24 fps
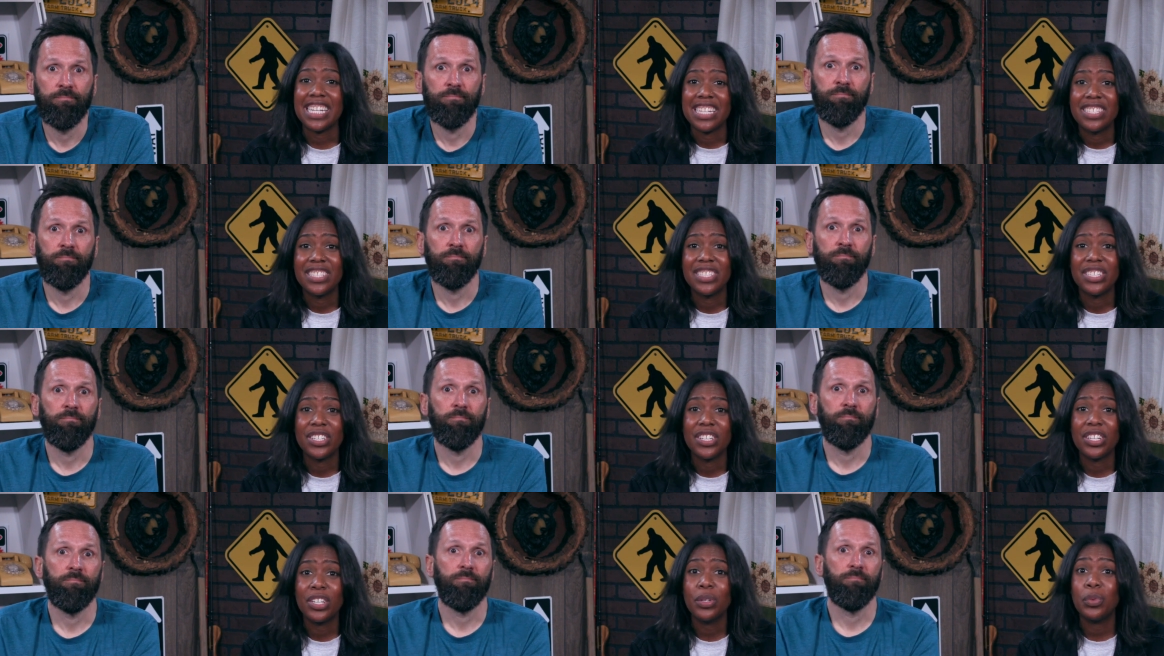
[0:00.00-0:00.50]

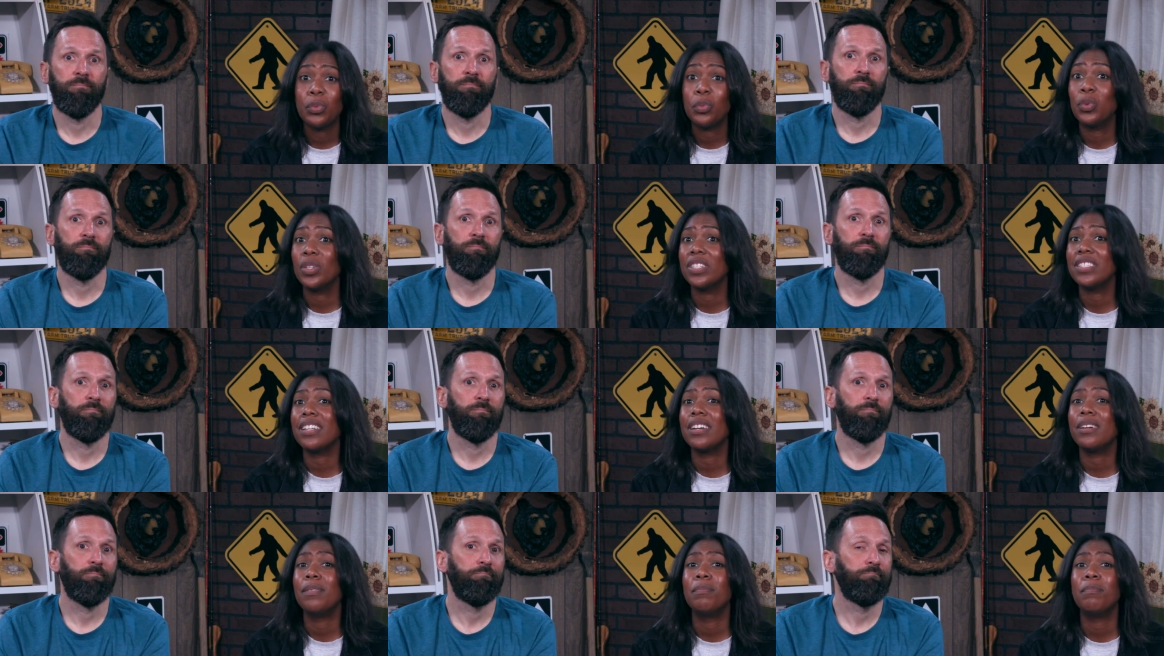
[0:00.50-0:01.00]
Speaker 1: Easter
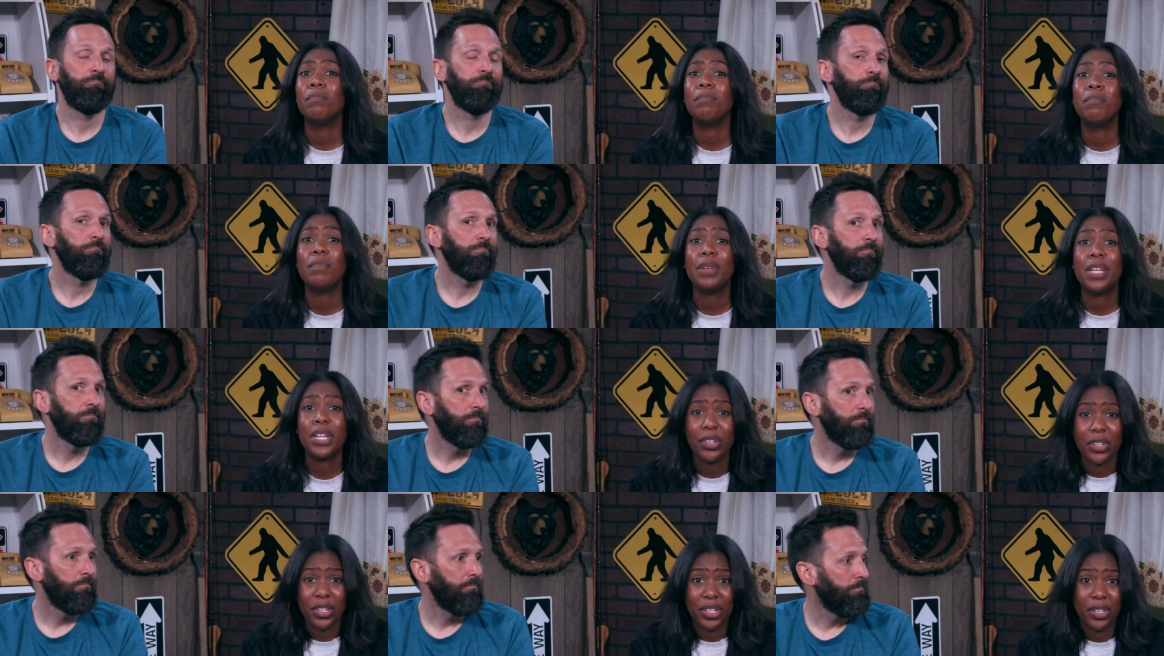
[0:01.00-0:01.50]
was a
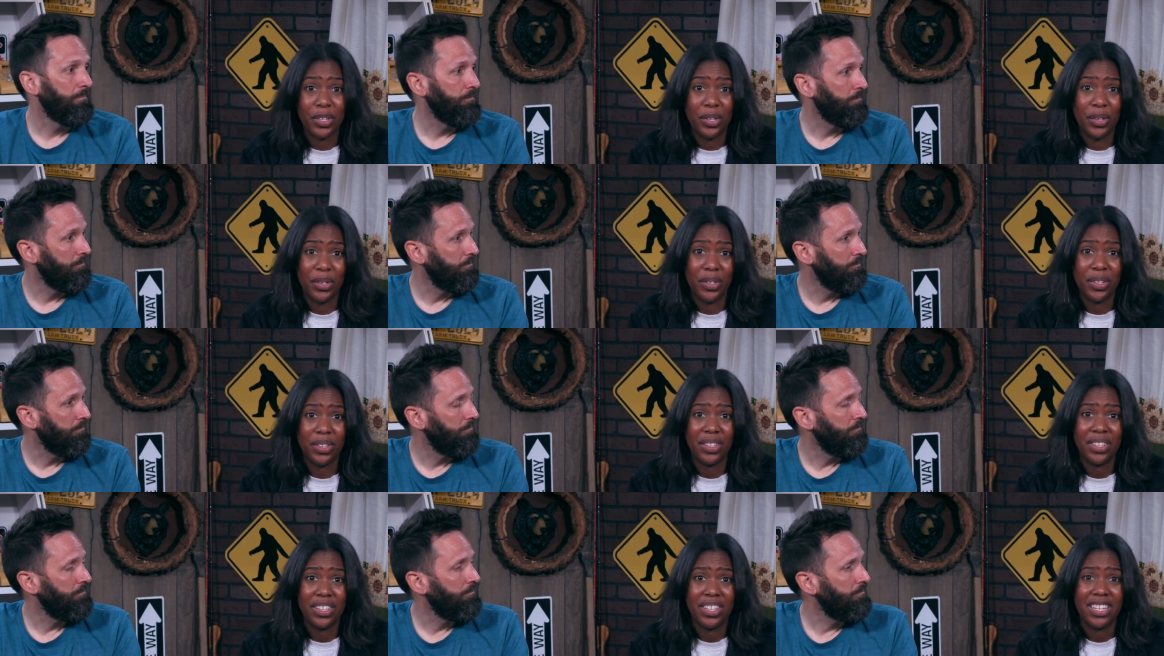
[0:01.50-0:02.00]

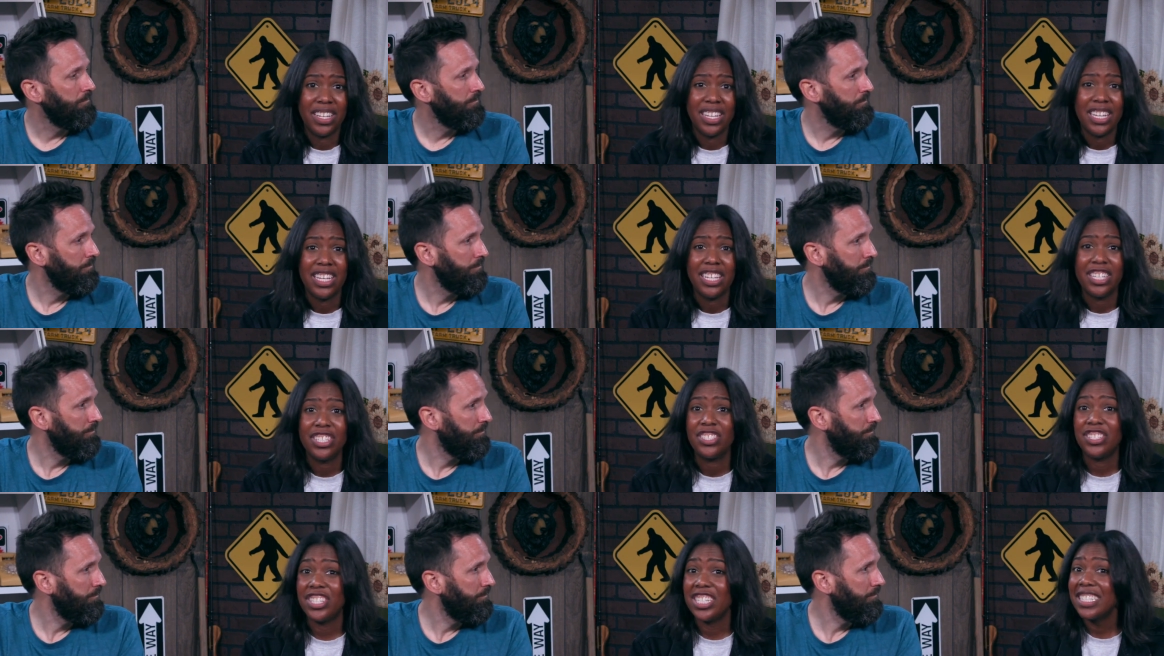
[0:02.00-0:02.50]
miracle.
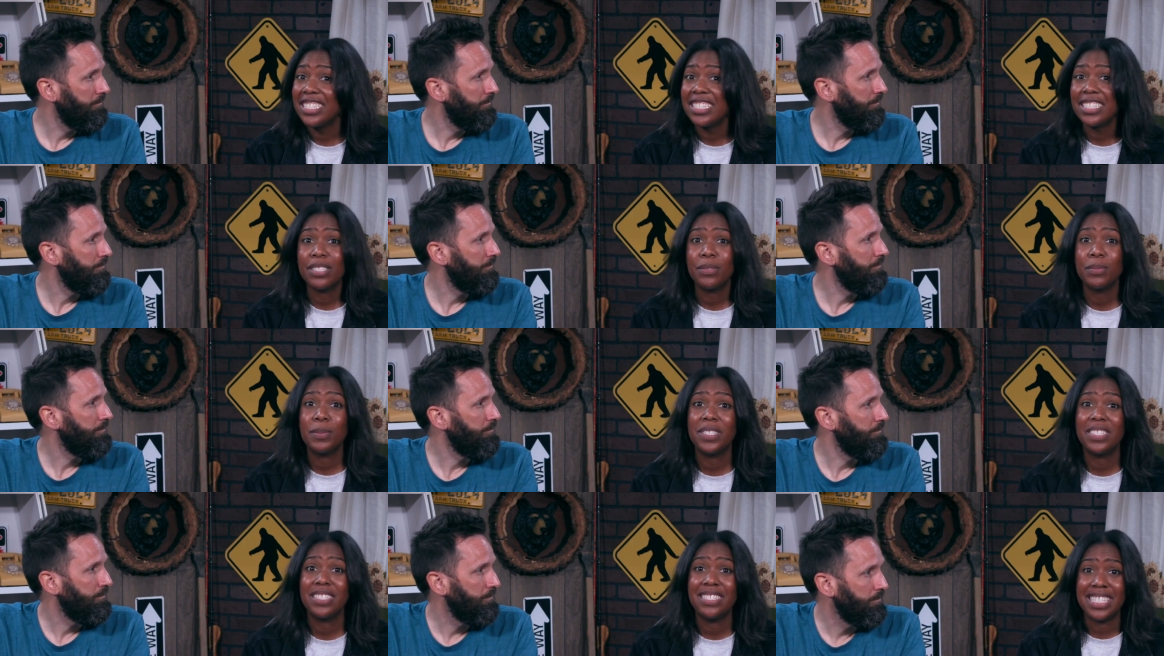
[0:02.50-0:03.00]

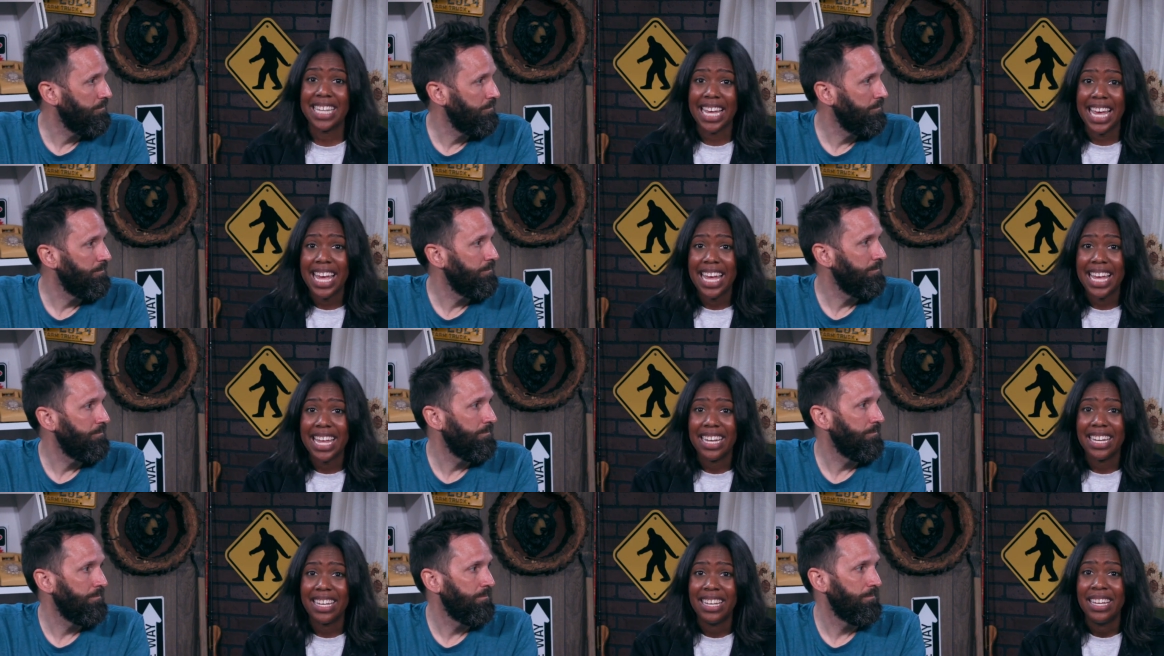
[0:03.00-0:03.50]
Jesus was
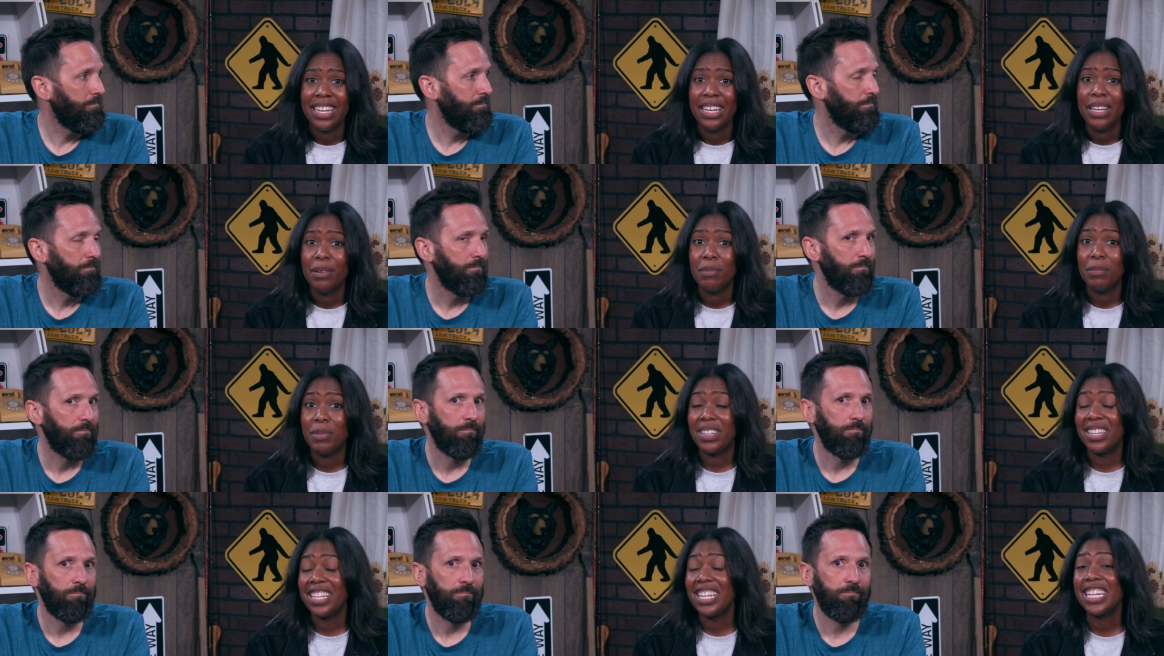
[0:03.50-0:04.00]
dead,
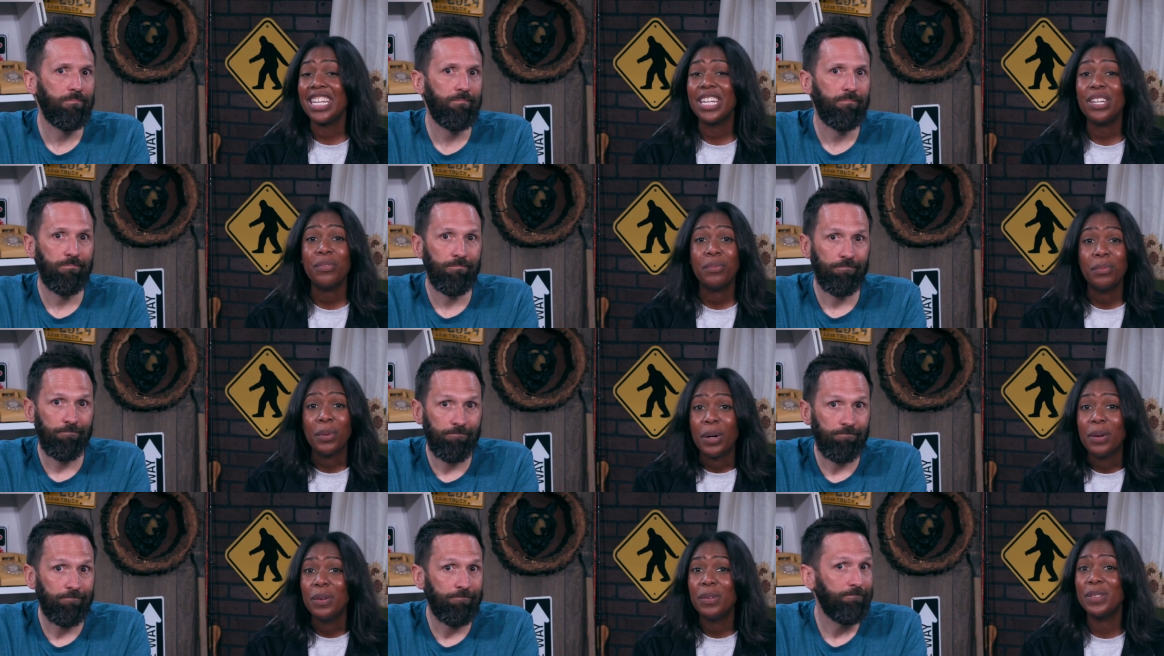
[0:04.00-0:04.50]
but then he
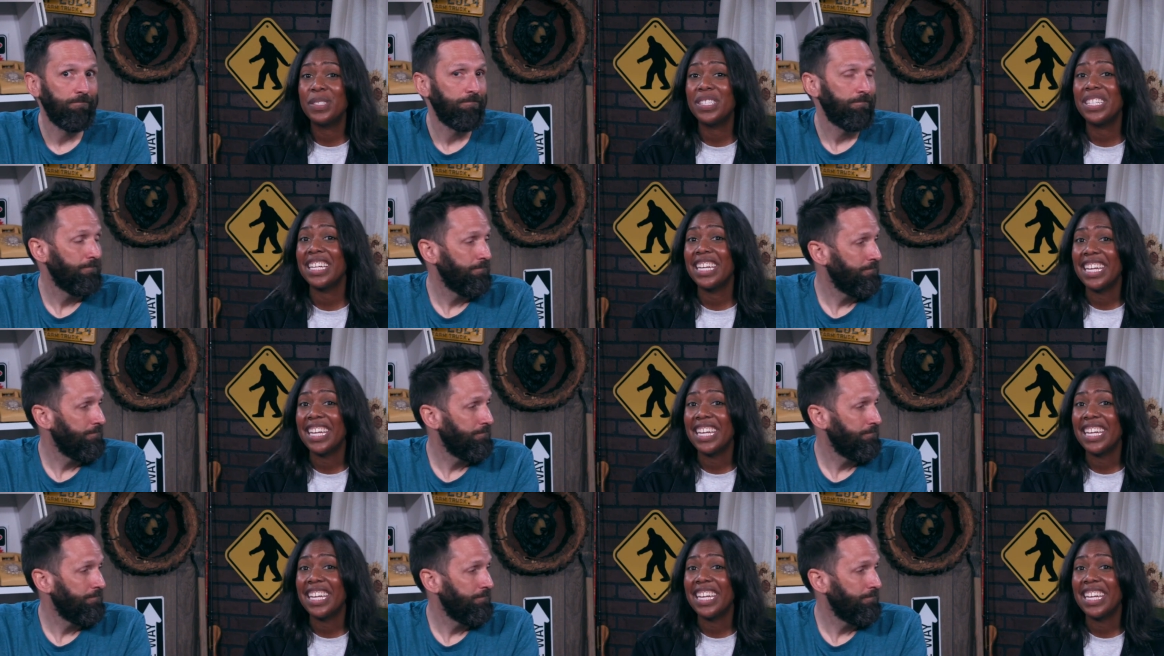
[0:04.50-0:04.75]
rose